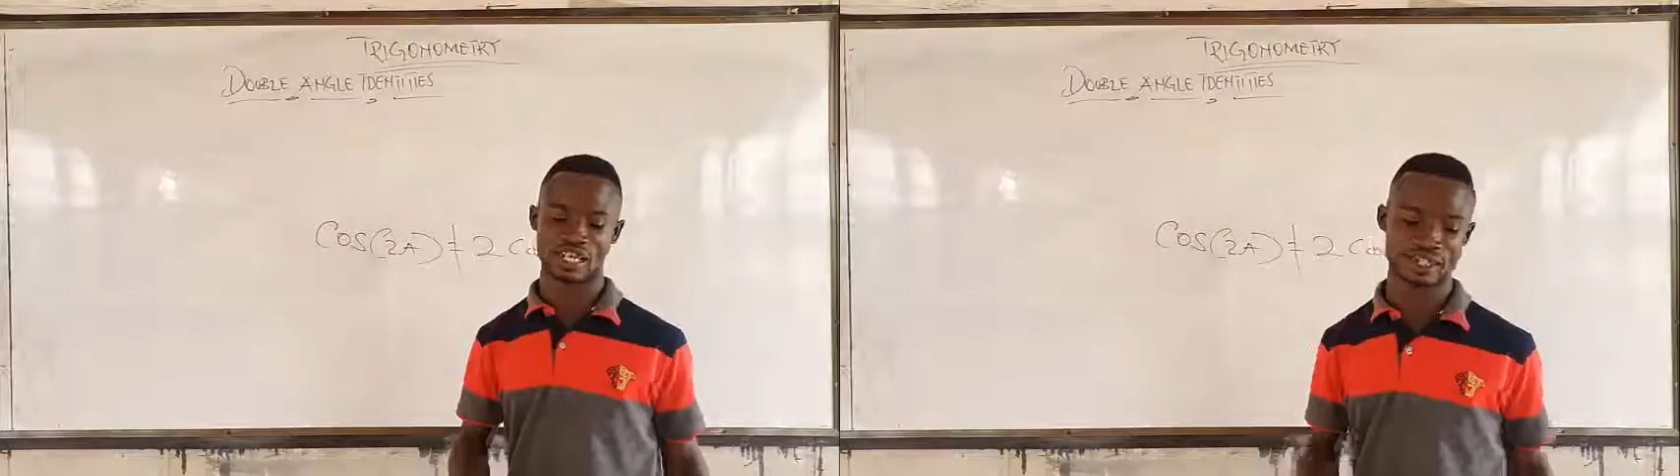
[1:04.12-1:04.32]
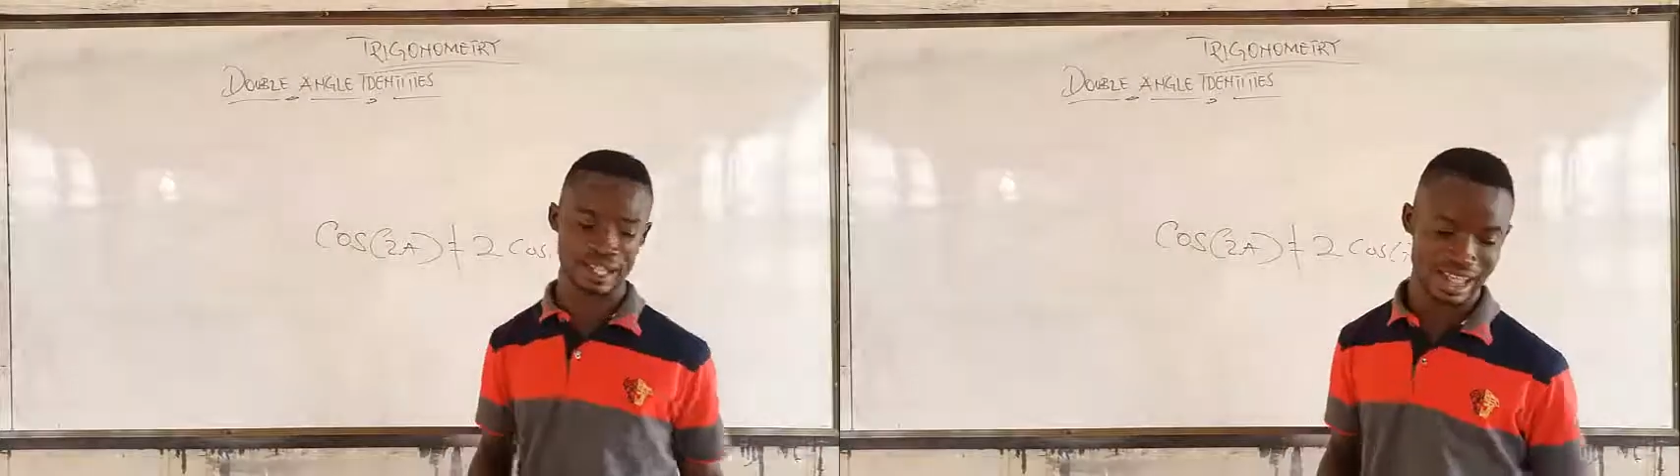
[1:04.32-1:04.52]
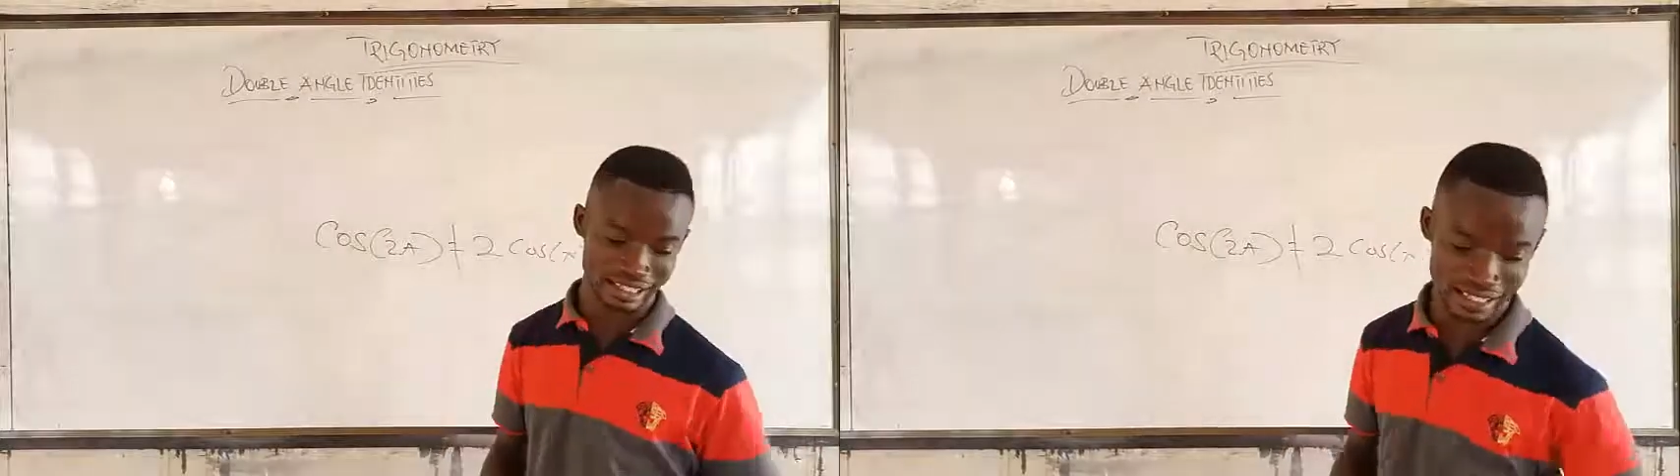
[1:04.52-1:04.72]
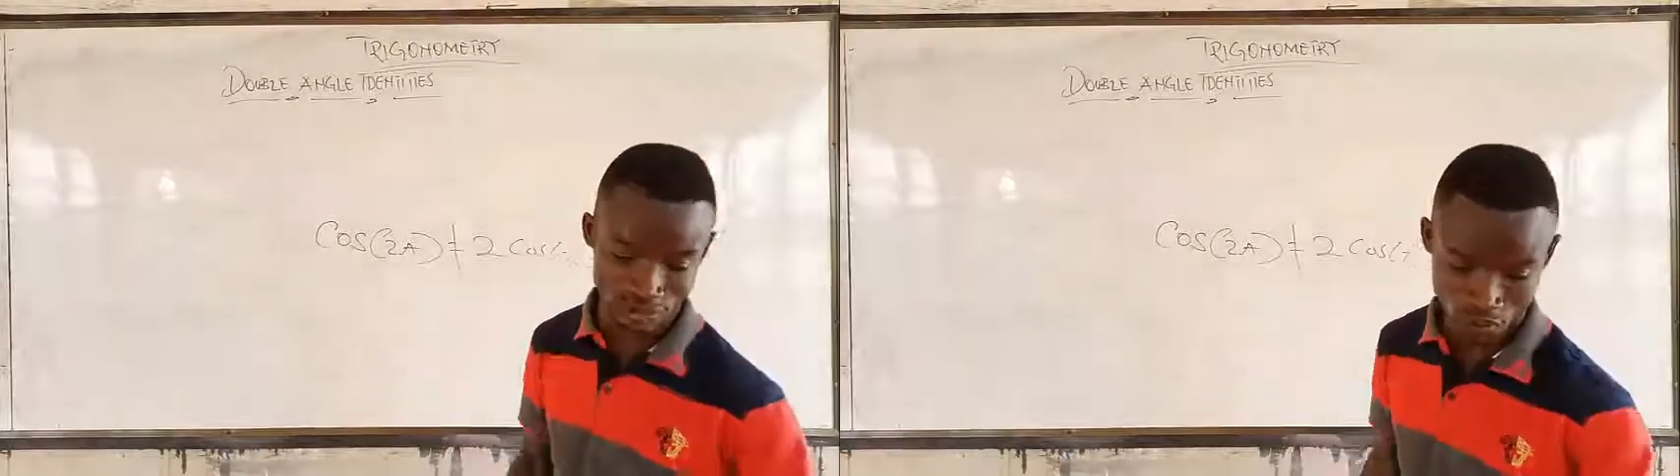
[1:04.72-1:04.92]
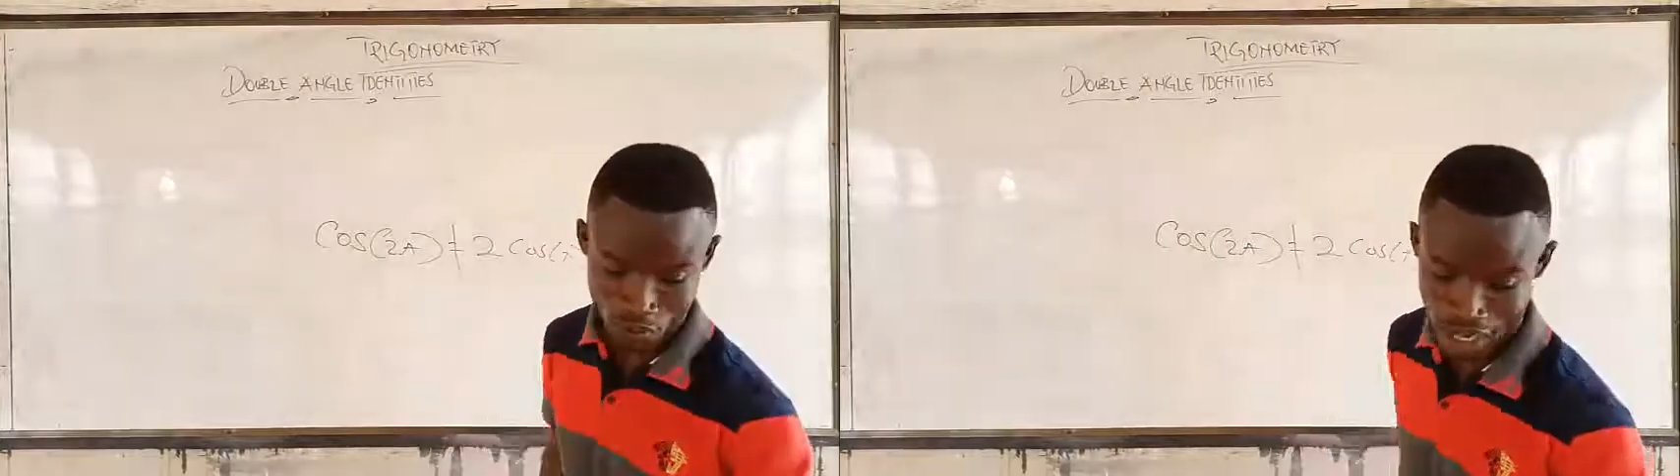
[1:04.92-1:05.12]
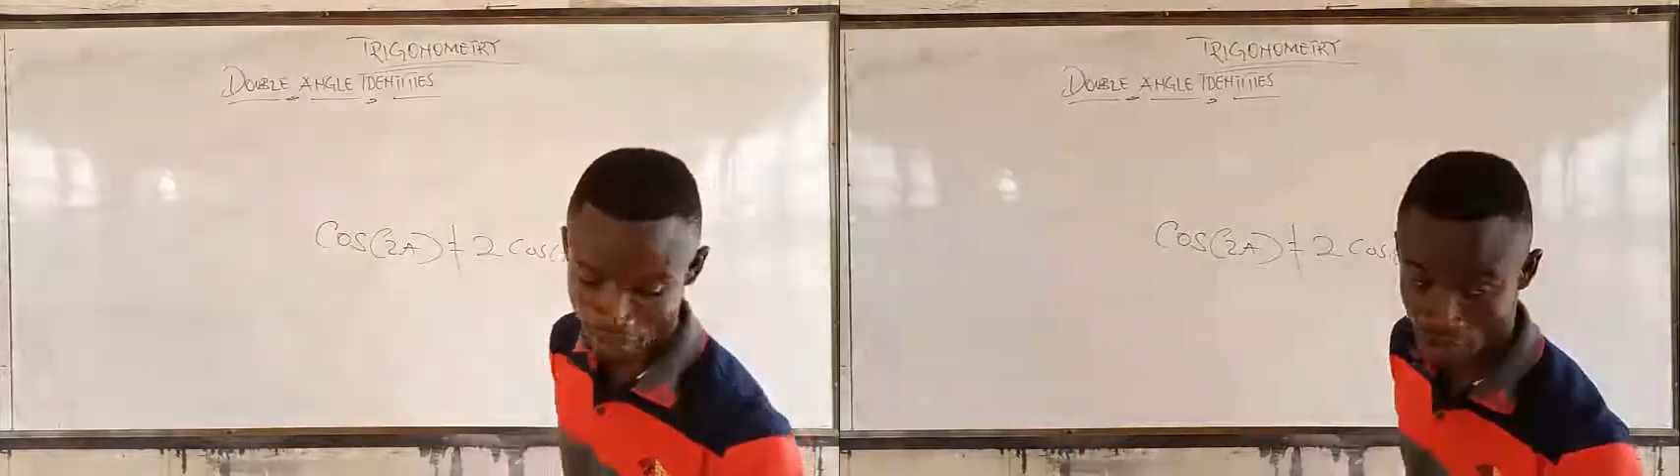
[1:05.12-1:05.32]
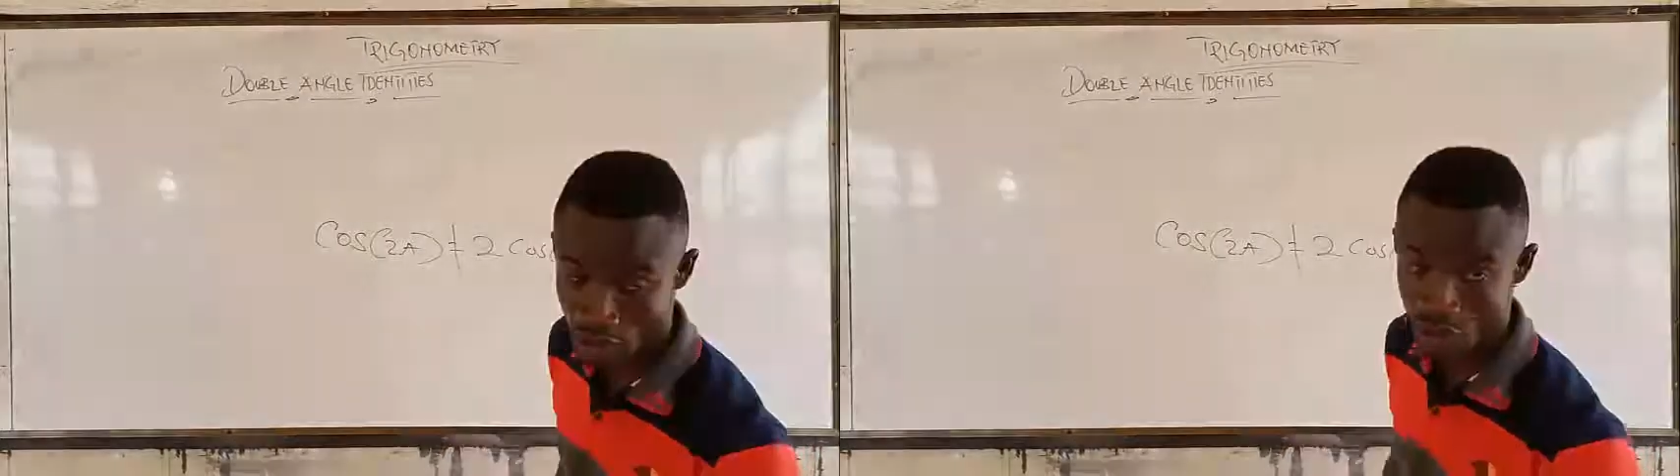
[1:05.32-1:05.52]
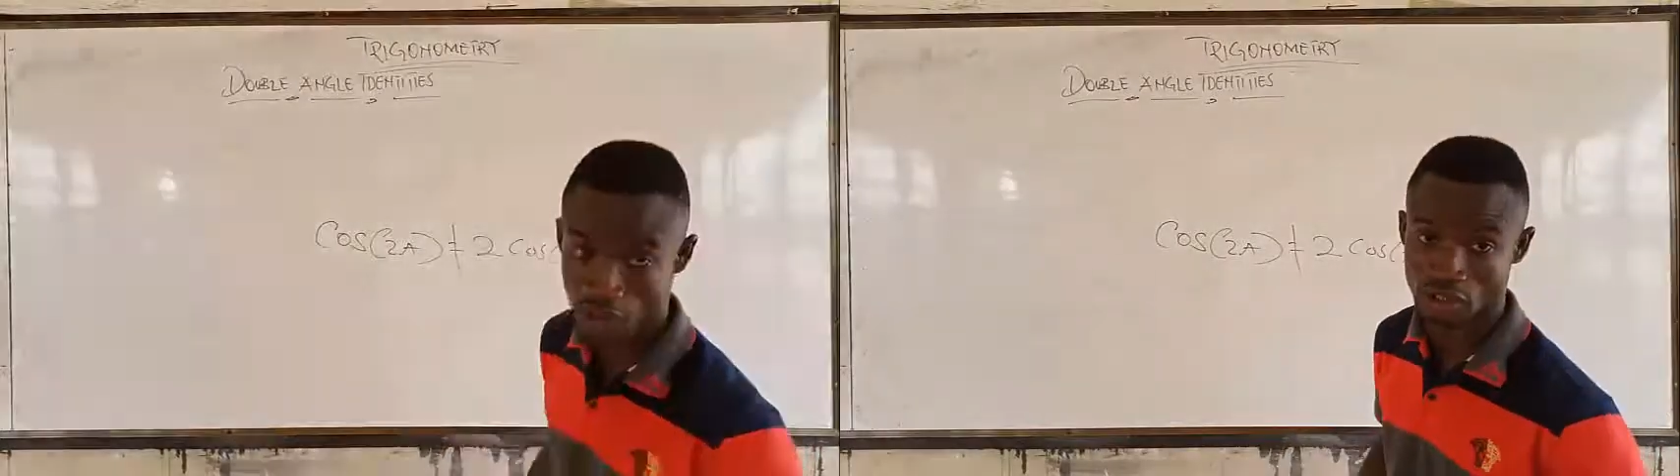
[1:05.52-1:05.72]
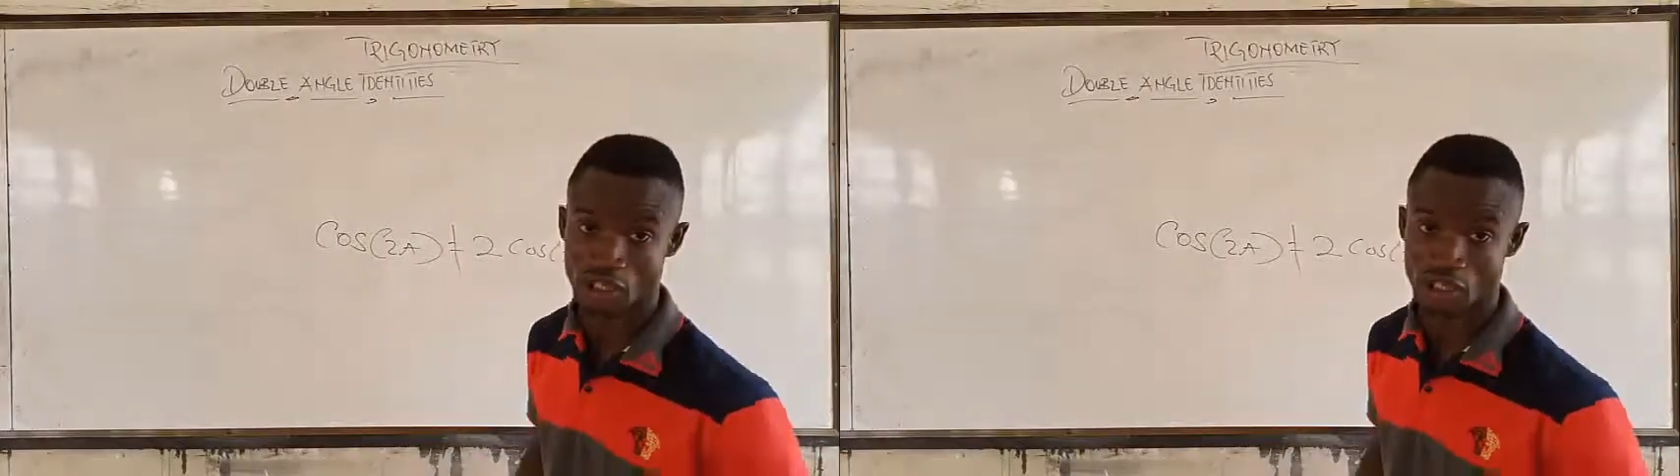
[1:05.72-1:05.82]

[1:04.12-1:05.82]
and that is what we call